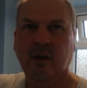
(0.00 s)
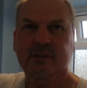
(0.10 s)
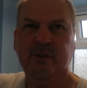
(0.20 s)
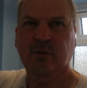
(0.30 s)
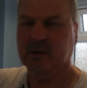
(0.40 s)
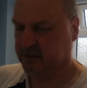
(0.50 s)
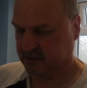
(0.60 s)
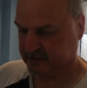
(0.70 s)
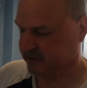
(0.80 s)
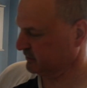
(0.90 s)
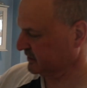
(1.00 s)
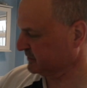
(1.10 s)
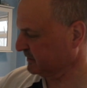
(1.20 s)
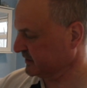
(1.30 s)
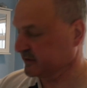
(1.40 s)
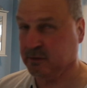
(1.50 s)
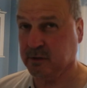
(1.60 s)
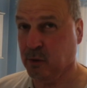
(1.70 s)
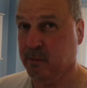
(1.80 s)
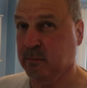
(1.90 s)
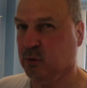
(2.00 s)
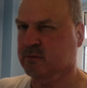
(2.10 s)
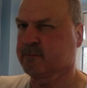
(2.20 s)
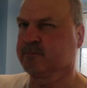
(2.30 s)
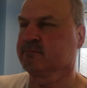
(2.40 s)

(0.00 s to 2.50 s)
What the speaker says: I do like this one, so I'm going to put a bit more on.